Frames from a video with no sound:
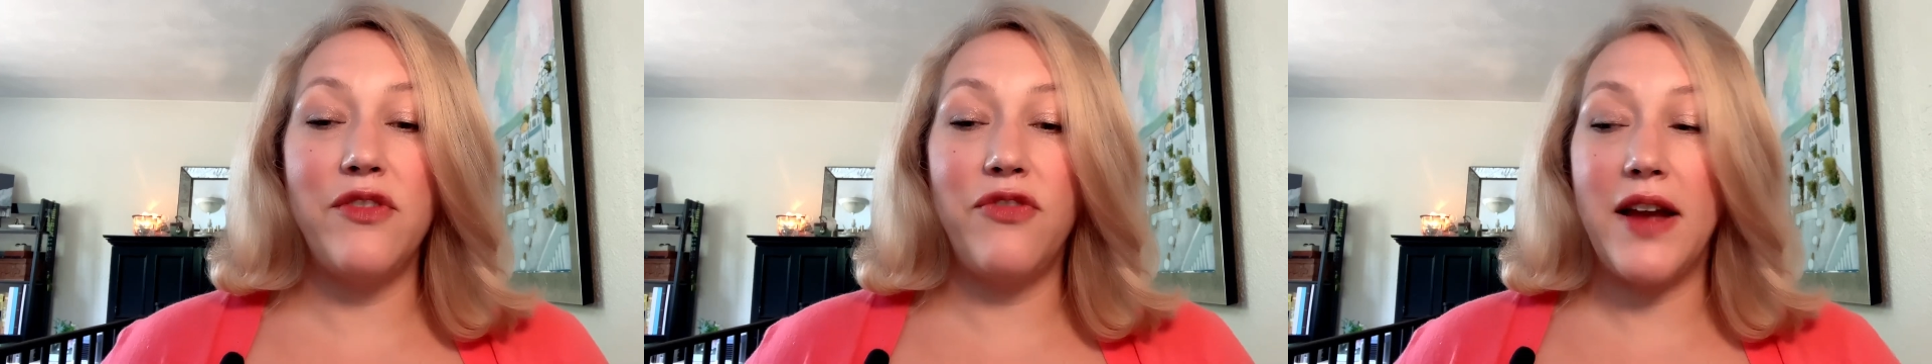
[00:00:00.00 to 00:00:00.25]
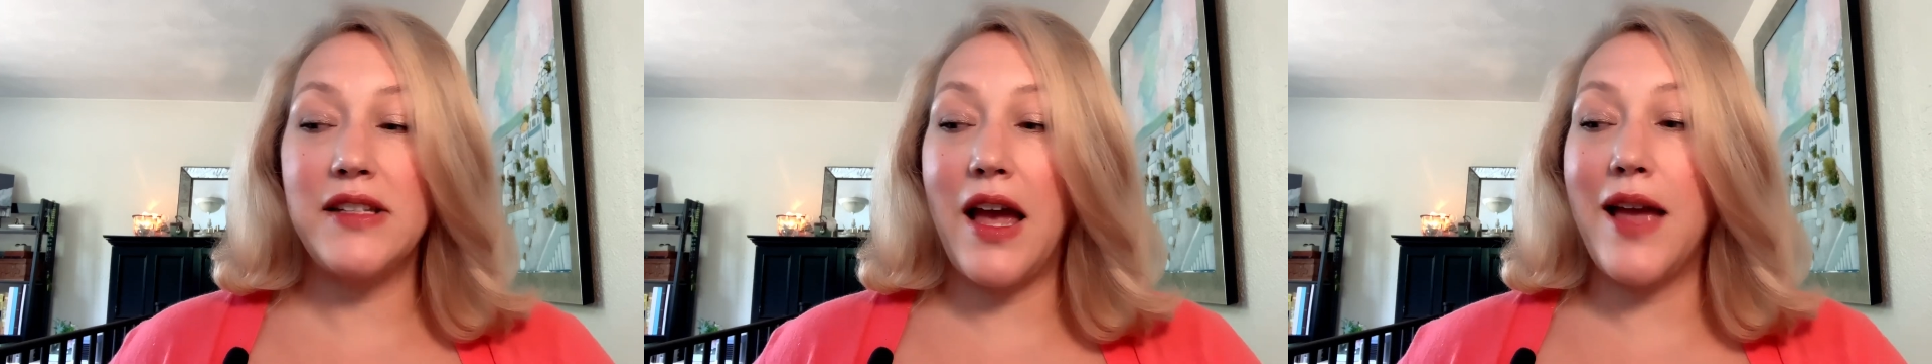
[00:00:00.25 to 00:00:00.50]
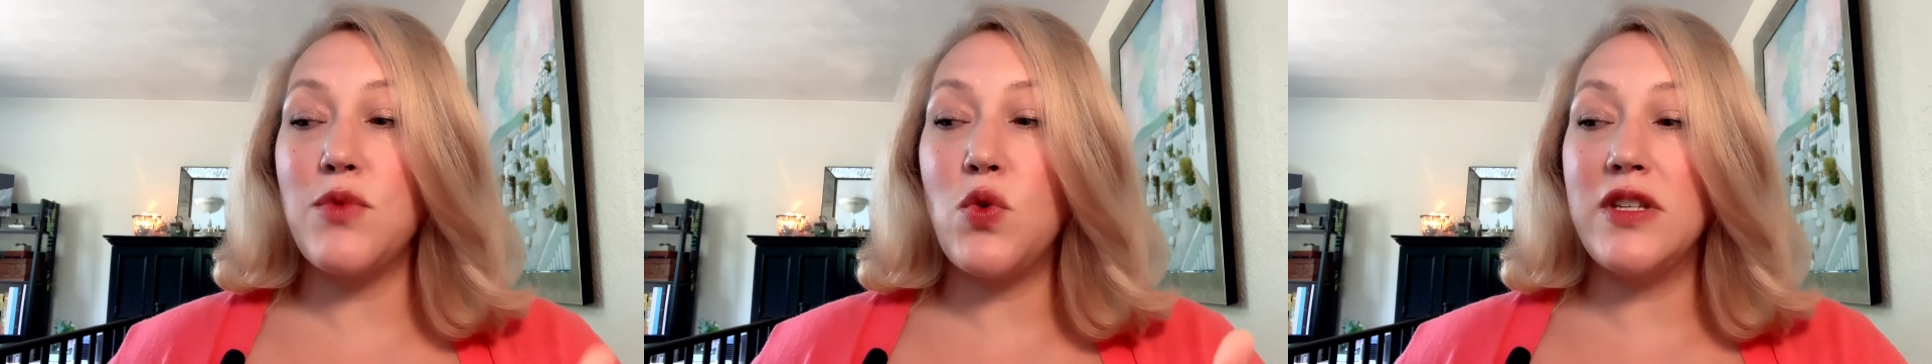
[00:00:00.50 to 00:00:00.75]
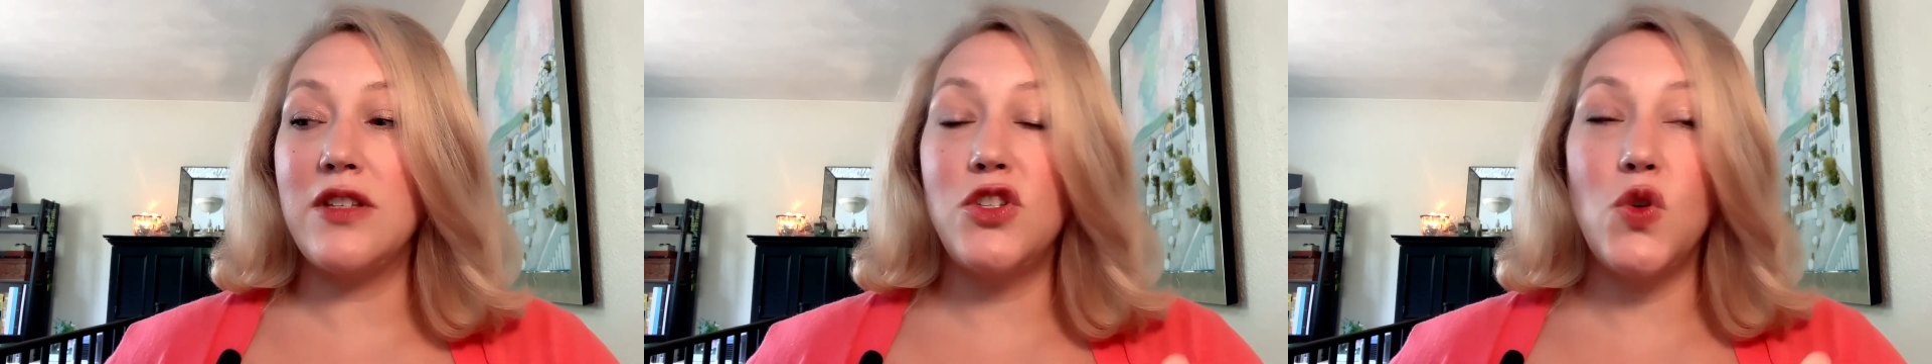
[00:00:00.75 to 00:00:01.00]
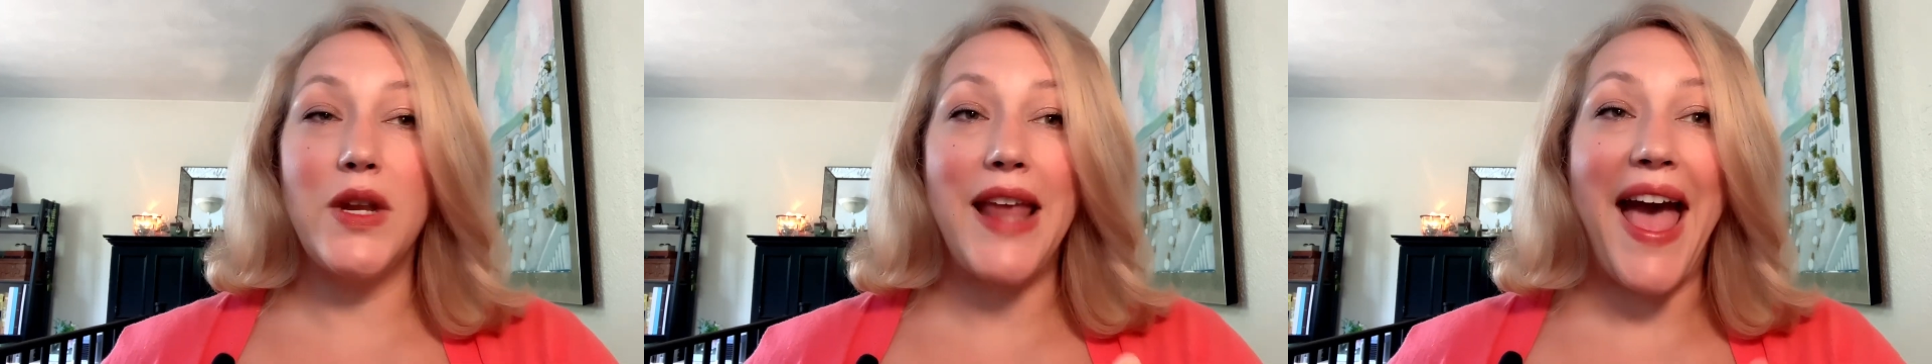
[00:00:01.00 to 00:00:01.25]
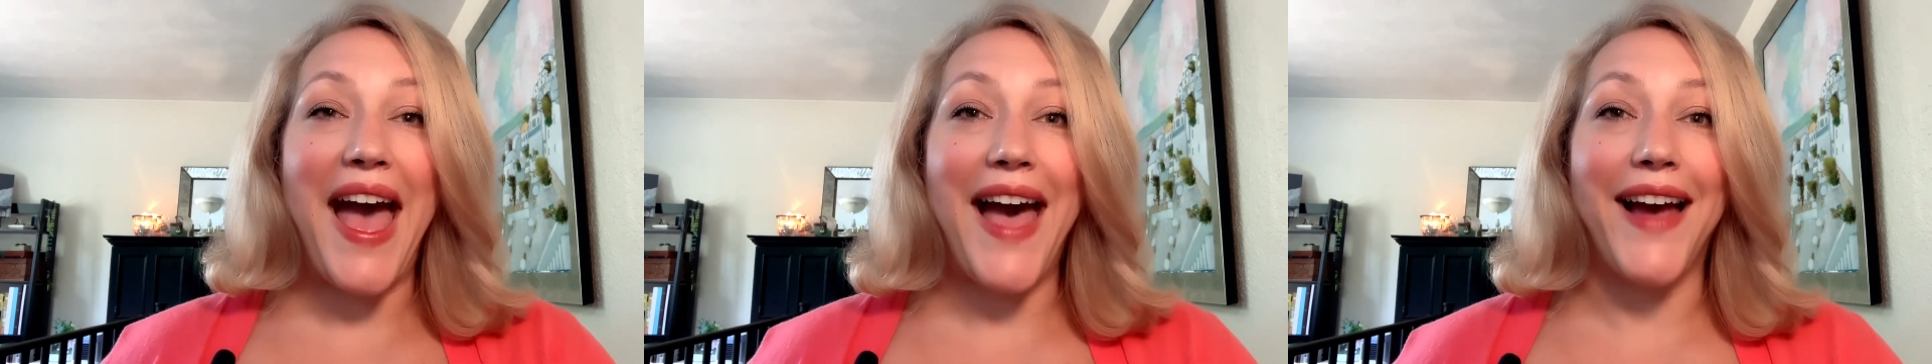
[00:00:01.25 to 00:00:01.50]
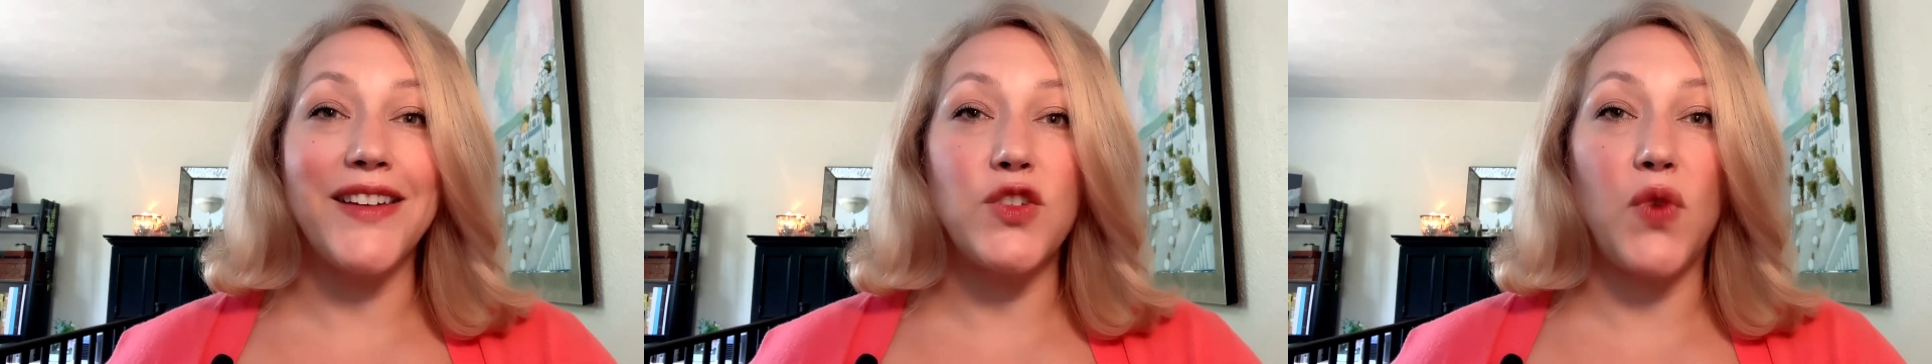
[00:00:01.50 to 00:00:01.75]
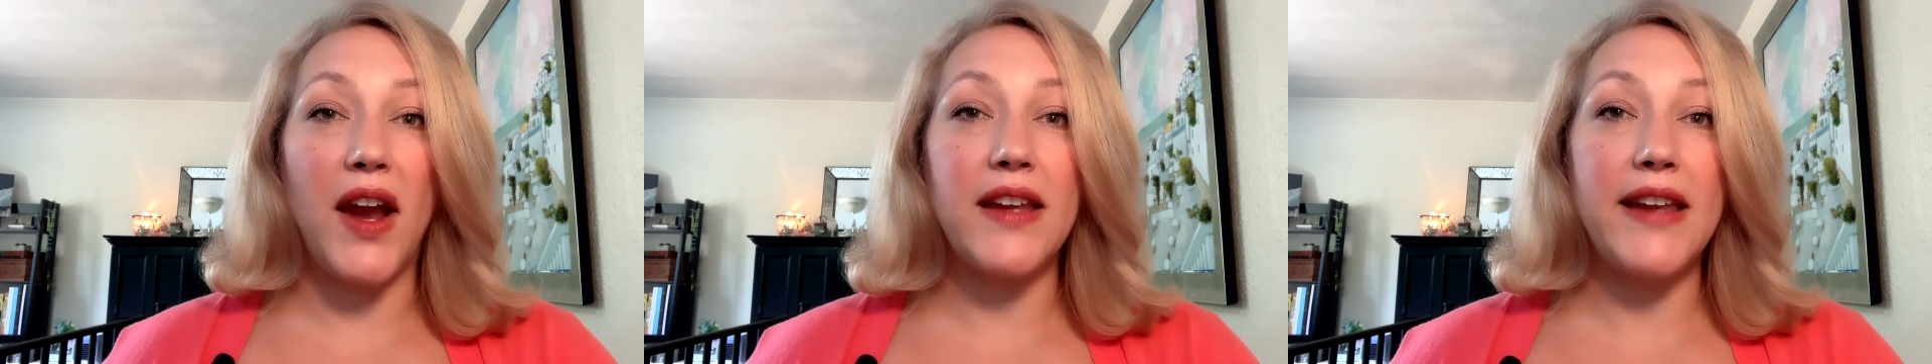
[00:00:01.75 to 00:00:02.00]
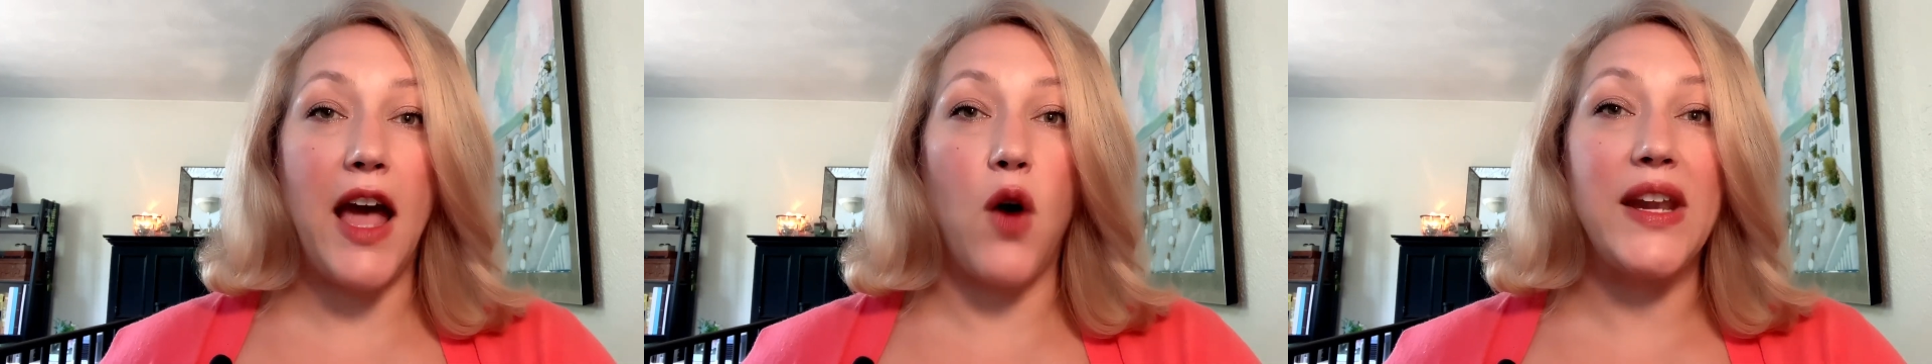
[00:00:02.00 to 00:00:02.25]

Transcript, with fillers: In fact, I'm going to do an act right now,